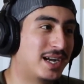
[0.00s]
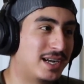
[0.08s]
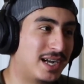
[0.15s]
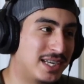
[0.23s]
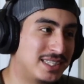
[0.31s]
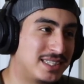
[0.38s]

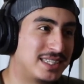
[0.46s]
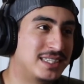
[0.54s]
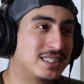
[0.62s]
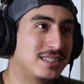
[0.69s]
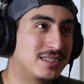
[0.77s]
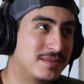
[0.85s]
I
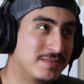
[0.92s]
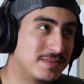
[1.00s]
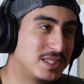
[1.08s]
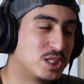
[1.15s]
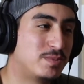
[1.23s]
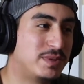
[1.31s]
can
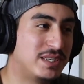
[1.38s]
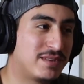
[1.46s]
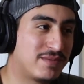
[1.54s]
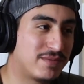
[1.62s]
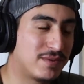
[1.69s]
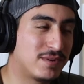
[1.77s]
speak
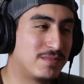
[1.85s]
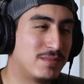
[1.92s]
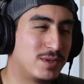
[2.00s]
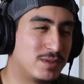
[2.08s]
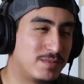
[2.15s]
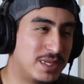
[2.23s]
for
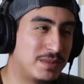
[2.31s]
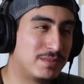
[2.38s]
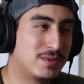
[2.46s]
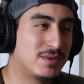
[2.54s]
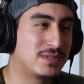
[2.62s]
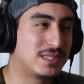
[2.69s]
most
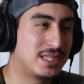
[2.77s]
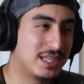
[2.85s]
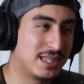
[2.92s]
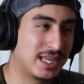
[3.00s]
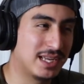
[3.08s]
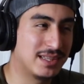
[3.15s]
people and say
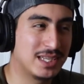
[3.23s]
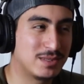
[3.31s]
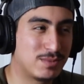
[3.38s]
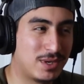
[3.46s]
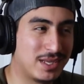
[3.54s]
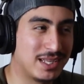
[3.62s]
that that's
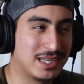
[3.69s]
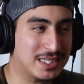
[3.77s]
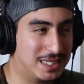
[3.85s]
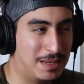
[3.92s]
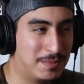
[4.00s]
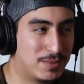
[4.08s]
probably like
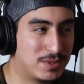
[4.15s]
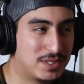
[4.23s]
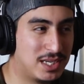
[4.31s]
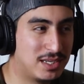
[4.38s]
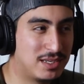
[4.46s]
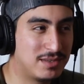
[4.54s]

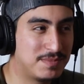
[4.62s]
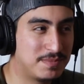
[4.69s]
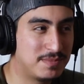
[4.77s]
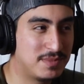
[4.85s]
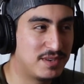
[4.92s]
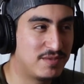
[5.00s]
10%
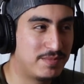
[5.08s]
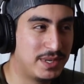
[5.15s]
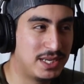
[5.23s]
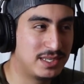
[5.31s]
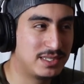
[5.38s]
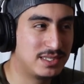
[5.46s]
of
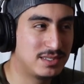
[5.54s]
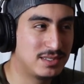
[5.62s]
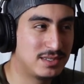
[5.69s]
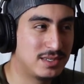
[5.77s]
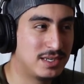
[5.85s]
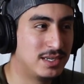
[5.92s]
betas,
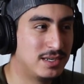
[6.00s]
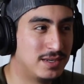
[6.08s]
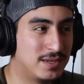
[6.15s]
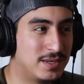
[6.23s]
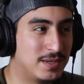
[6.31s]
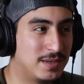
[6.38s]

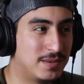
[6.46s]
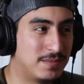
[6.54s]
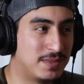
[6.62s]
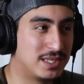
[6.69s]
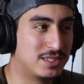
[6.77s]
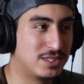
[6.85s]

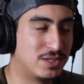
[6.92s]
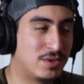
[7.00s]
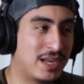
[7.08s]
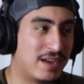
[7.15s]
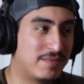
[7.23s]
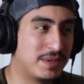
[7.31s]
because you
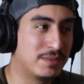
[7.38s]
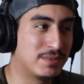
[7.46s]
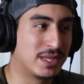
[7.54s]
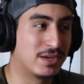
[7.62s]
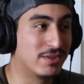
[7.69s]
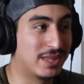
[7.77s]
don't have
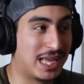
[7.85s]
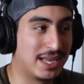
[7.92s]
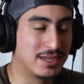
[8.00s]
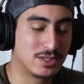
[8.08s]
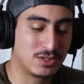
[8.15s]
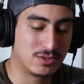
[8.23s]
people that are
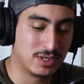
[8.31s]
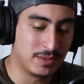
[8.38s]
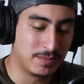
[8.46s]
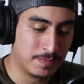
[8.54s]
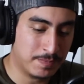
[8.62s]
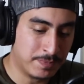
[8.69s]
that extreme.